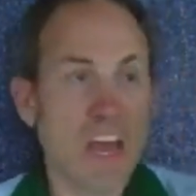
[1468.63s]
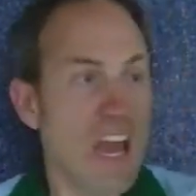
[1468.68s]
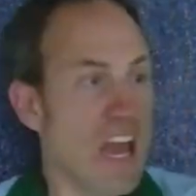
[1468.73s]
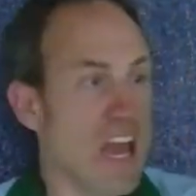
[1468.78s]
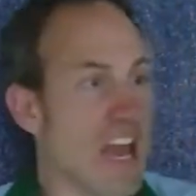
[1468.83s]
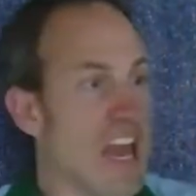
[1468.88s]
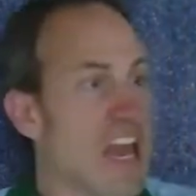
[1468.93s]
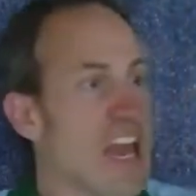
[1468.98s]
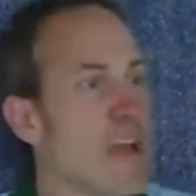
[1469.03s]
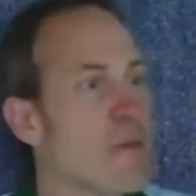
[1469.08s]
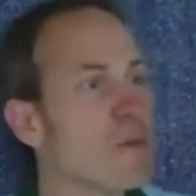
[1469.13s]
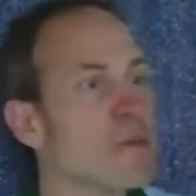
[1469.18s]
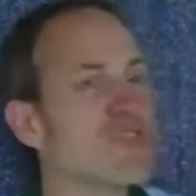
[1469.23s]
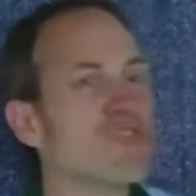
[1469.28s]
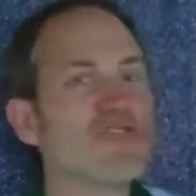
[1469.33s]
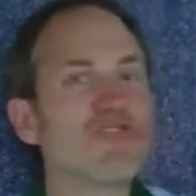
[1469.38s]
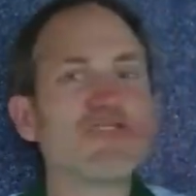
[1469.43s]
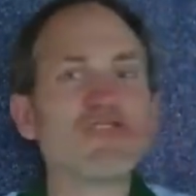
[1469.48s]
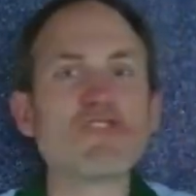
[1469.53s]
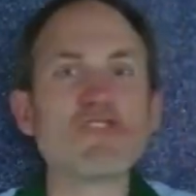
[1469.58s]
He
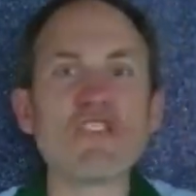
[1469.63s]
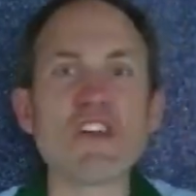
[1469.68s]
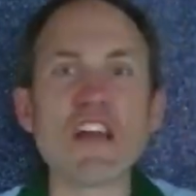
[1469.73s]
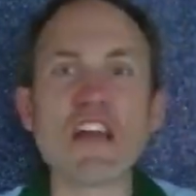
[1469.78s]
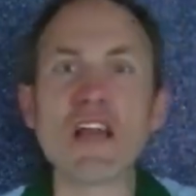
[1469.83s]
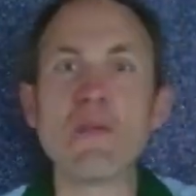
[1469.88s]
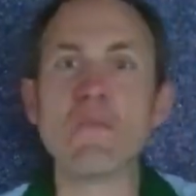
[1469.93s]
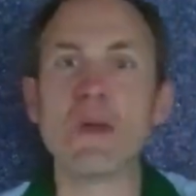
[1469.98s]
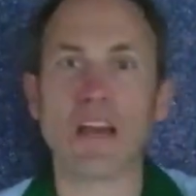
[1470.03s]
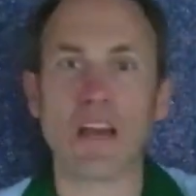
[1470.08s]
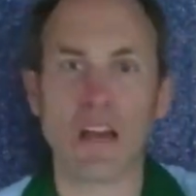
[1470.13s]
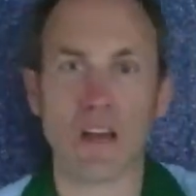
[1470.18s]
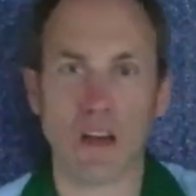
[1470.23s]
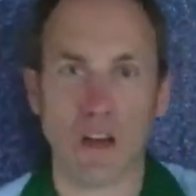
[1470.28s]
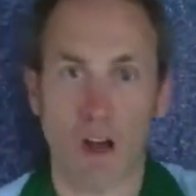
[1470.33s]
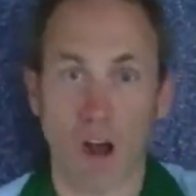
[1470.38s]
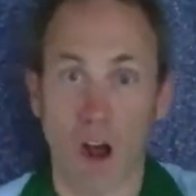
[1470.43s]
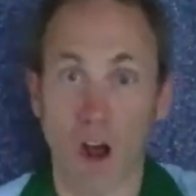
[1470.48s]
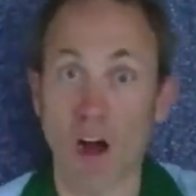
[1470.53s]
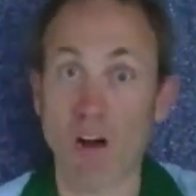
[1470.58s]
was dreaming
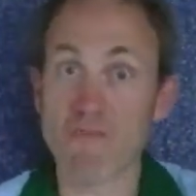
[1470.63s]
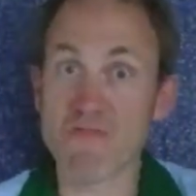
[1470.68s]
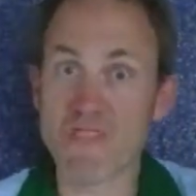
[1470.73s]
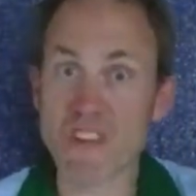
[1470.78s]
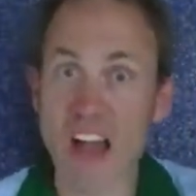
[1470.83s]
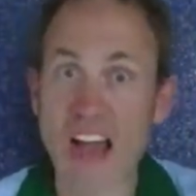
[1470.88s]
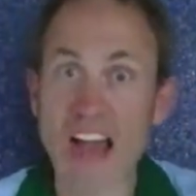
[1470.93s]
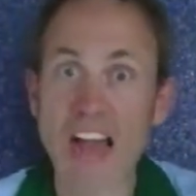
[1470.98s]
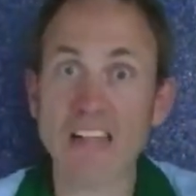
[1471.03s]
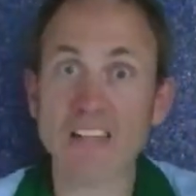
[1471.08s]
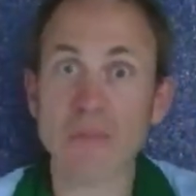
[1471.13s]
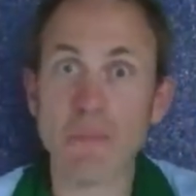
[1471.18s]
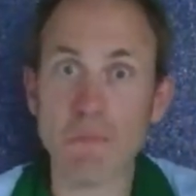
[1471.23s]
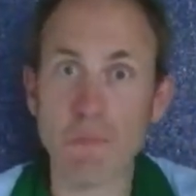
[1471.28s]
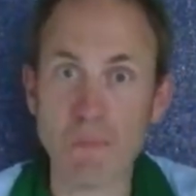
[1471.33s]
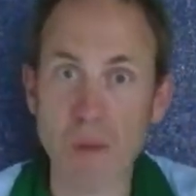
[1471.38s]
of that